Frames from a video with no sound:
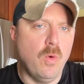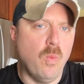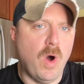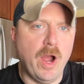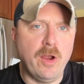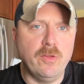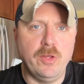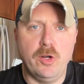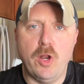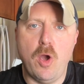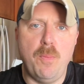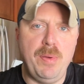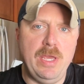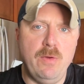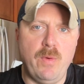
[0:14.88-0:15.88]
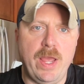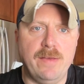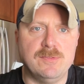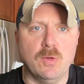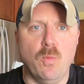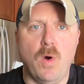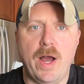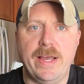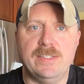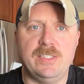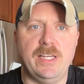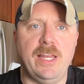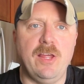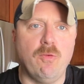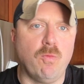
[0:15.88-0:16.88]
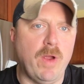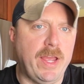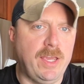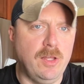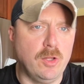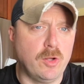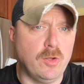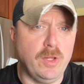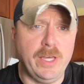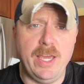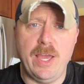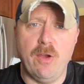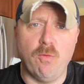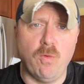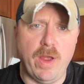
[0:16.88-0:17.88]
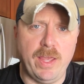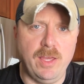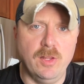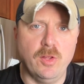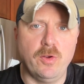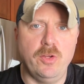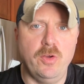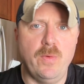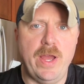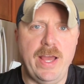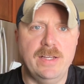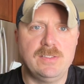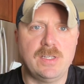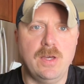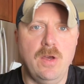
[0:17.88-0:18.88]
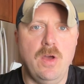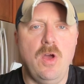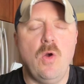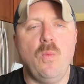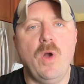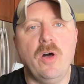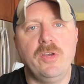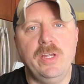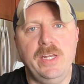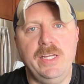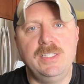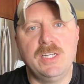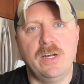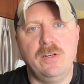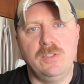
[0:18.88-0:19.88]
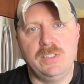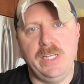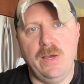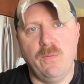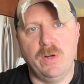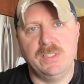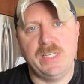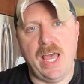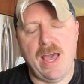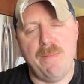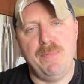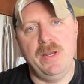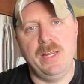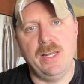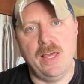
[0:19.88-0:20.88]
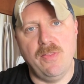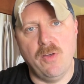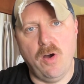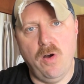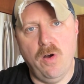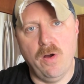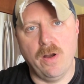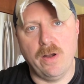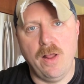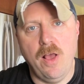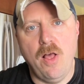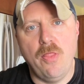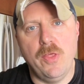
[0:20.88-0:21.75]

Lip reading: Why are there no P waves and why is it irregularly irregular, you ask? Well, you need to understand what is happening in the heart.